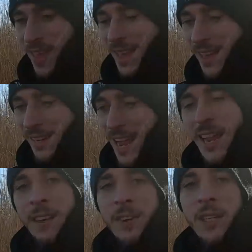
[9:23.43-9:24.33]
and I
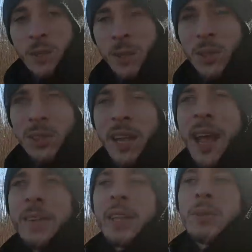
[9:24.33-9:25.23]
kind of got used to
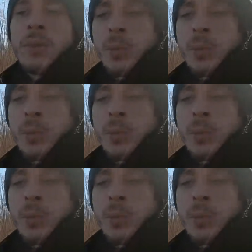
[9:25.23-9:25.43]
having those